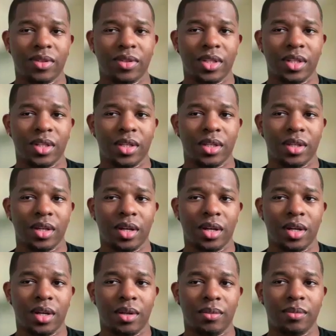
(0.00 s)
Definitely.
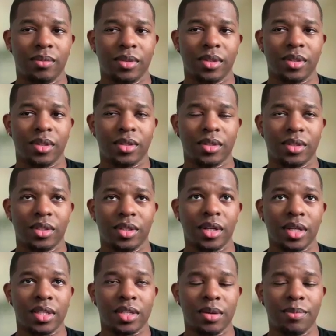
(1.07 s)

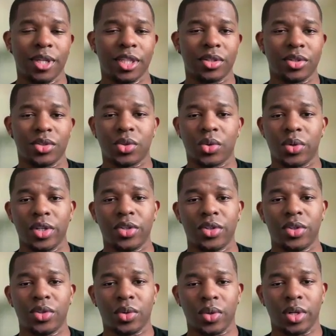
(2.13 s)
I guess I'll make the story
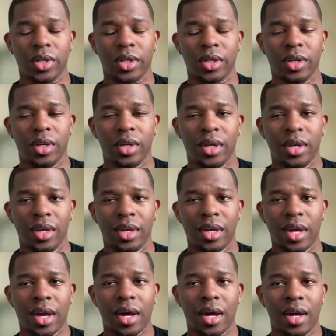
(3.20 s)
short.
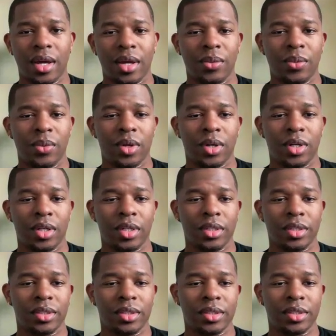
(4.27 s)
I
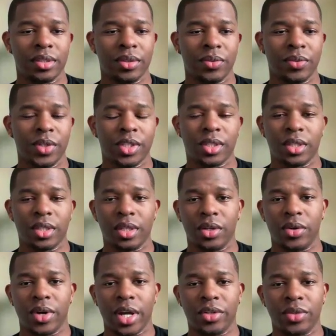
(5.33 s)
was
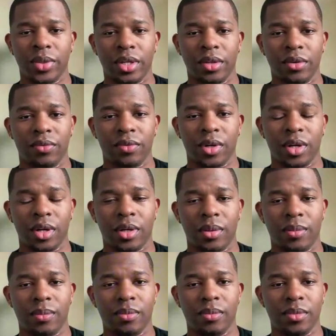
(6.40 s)
recently graduated
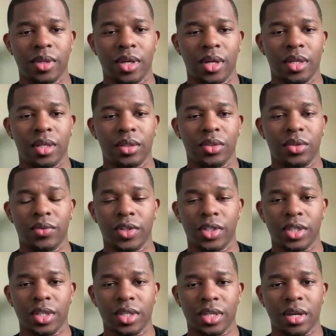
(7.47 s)
from
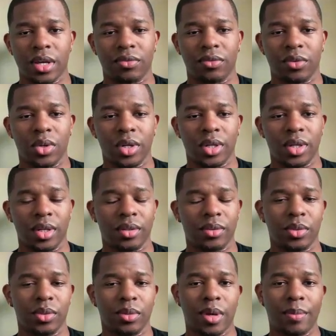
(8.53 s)
University of South
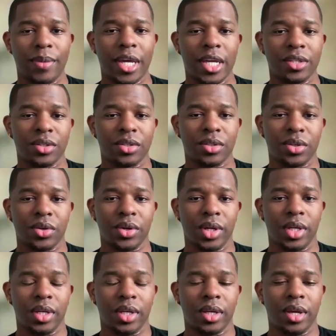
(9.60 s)
Florida with my master's
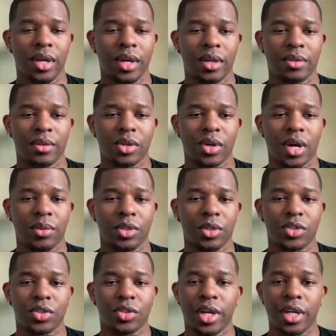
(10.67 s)
degree. So I
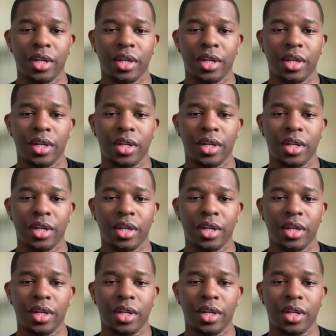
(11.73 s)
was